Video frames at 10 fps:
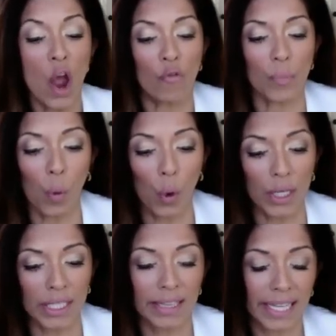
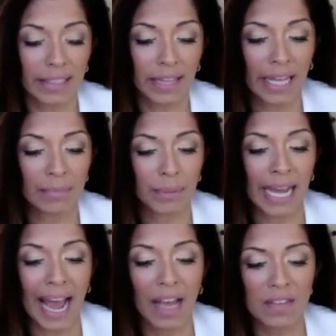reported that they had been
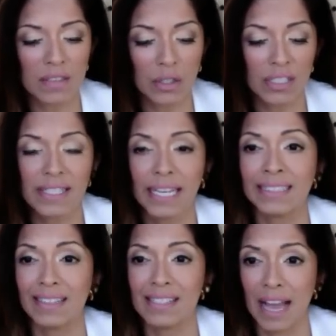asked to
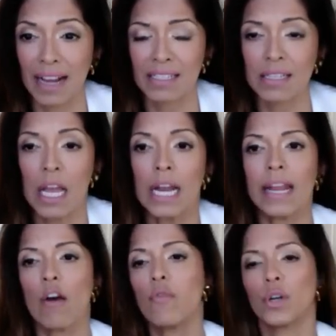send a sext.
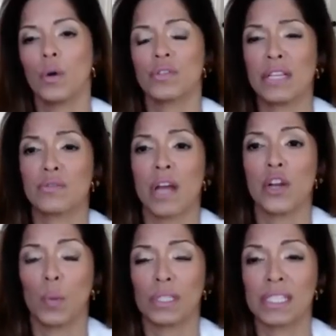Now, for those that do not
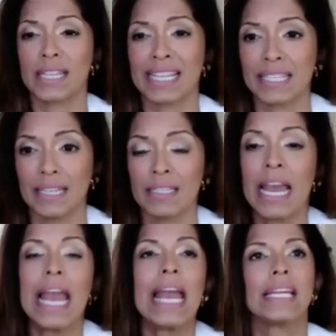know what a sext is,
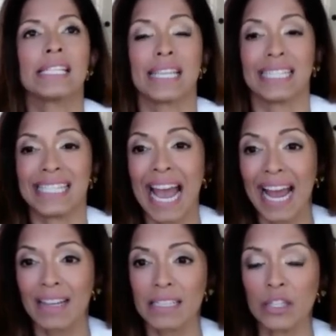it is a
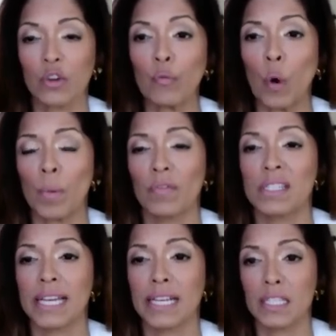text in the form of a
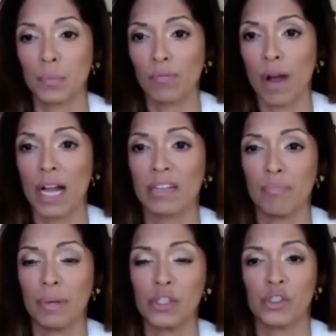sexy,
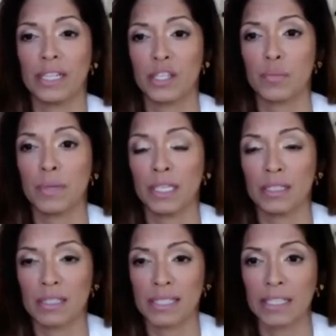provocative picture that is being
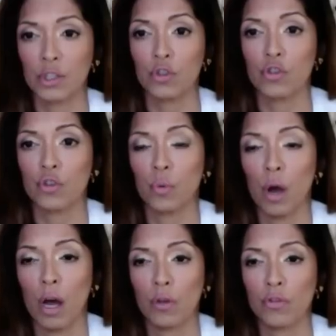sent to
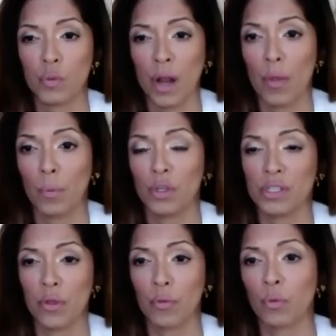another
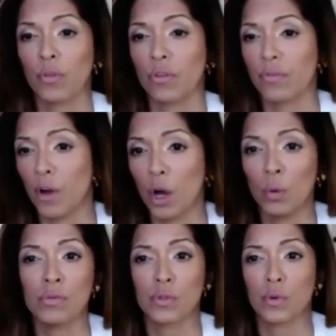person through their
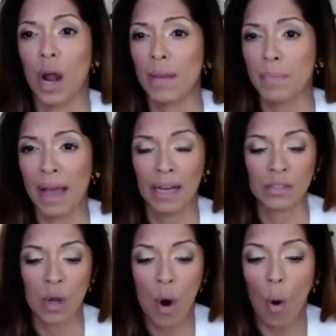phones or iPads
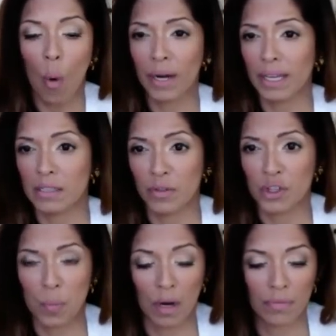or, I guess, other
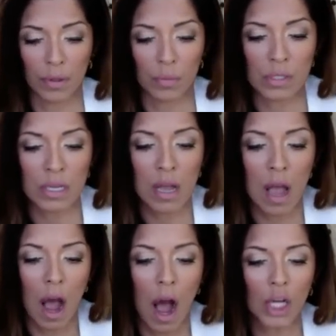smartphones.
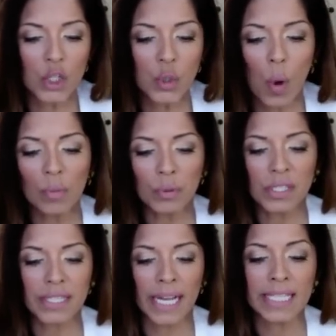
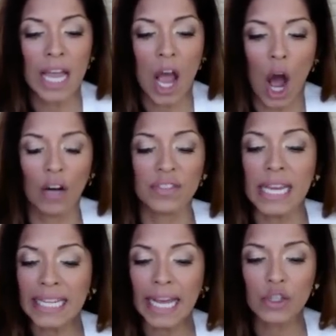12% of
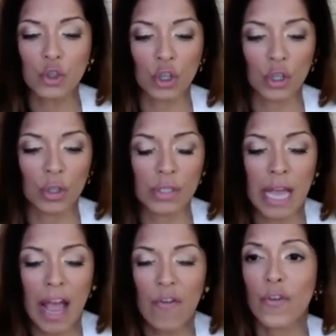teenage girls
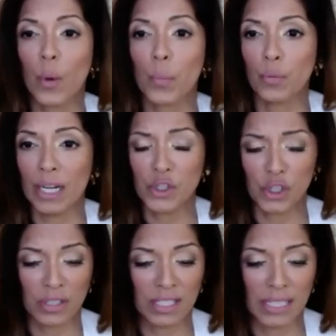feel
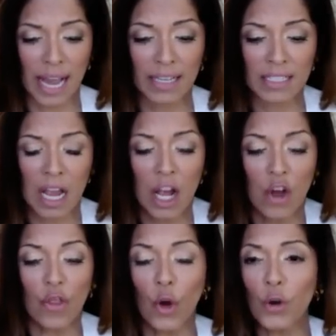pressure to sext.
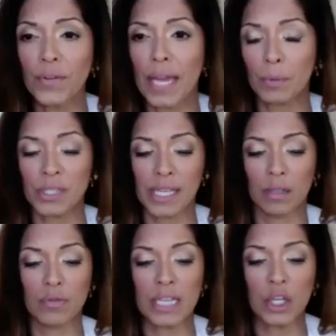38%
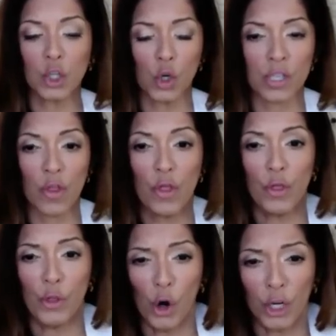of teen girls and
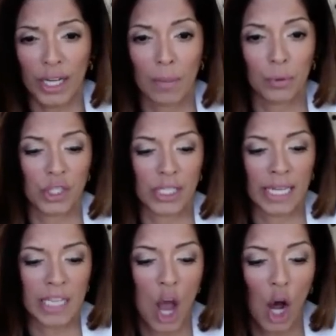
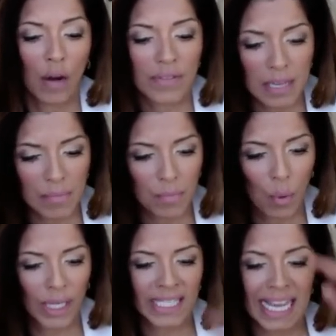39% of teen
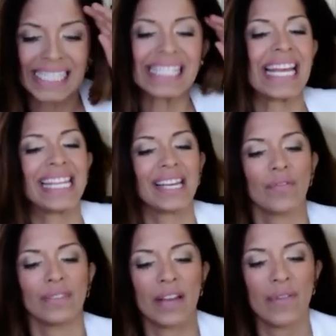boys say
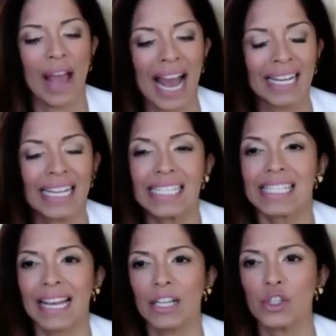they've had
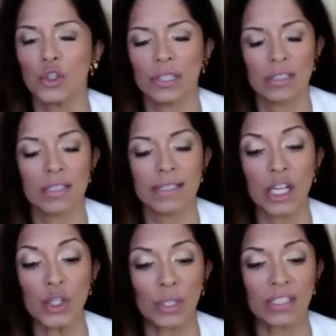
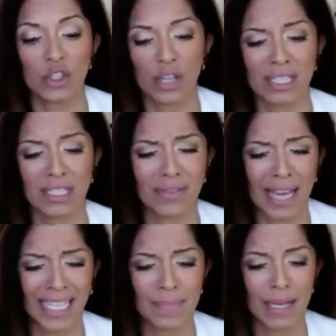sexually suggestive
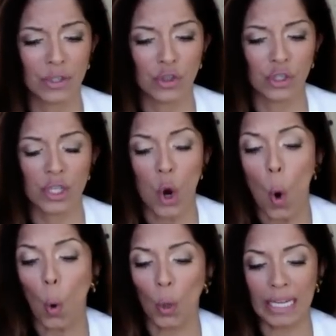text messages
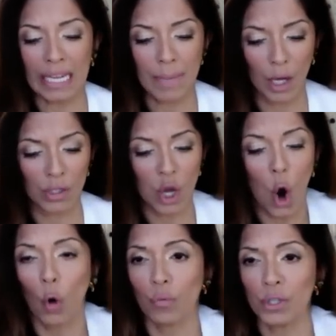or emails
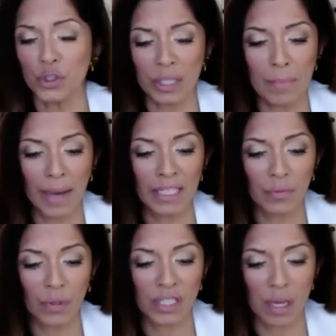originally
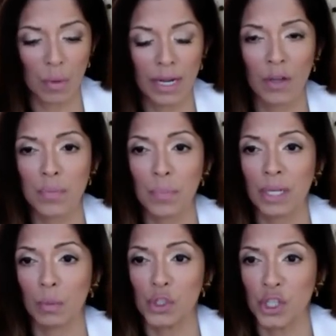meant for someone else, but
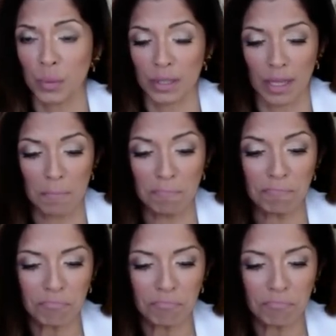it was shared with them.